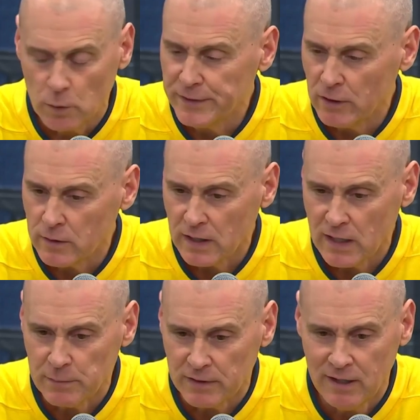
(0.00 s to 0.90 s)
will be
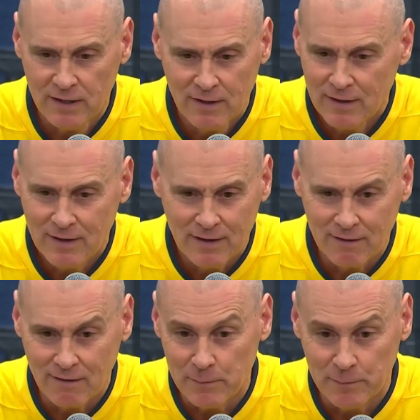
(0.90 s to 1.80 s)
okay. But
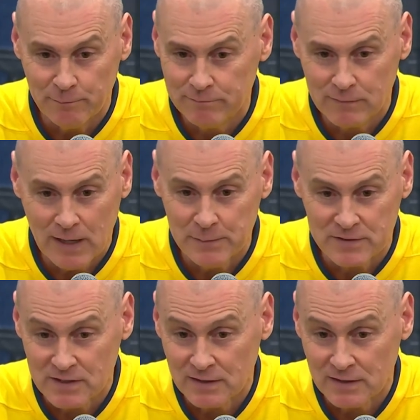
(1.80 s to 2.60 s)
you know, I've been